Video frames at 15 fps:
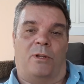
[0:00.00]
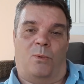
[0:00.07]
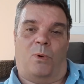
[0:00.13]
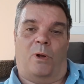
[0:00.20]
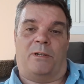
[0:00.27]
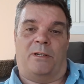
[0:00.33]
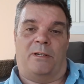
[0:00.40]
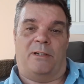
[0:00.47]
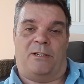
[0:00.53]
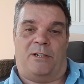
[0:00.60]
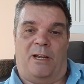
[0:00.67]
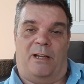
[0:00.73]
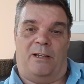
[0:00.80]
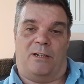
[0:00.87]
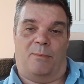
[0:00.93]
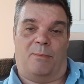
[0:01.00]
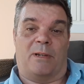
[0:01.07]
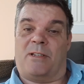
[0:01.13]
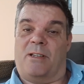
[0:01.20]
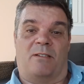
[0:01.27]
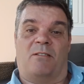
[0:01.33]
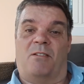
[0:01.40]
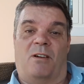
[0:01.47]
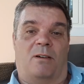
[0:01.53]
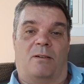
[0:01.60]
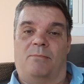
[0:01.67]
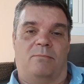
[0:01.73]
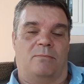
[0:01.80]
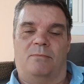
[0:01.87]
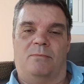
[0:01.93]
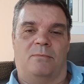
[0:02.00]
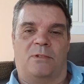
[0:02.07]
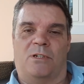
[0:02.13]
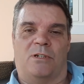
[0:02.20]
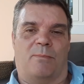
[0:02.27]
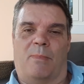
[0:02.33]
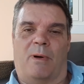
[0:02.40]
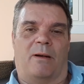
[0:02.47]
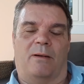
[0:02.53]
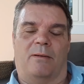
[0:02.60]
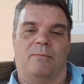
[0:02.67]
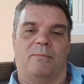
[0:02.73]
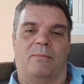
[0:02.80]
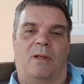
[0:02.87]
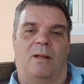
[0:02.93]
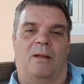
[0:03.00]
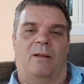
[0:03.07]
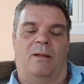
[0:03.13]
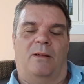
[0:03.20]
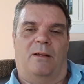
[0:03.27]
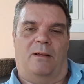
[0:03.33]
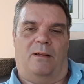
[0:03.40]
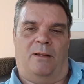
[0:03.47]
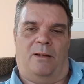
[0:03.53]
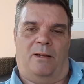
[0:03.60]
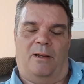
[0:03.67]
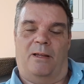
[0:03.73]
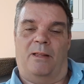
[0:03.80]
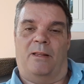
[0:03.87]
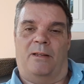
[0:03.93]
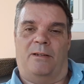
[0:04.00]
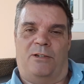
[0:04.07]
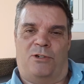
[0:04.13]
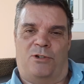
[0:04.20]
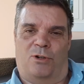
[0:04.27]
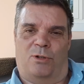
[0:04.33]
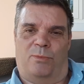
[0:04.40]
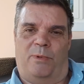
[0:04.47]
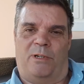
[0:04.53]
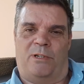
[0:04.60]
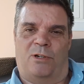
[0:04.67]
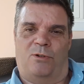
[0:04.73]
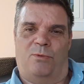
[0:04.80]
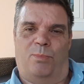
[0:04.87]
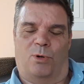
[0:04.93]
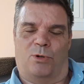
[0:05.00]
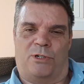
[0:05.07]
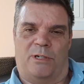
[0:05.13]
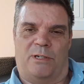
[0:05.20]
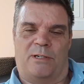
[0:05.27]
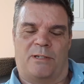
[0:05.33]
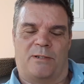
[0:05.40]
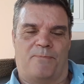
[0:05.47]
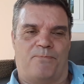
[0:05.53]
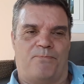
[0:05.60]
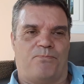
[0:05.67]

they wanted to change them. I said, no, doesn't matter. And then he showed me two bushes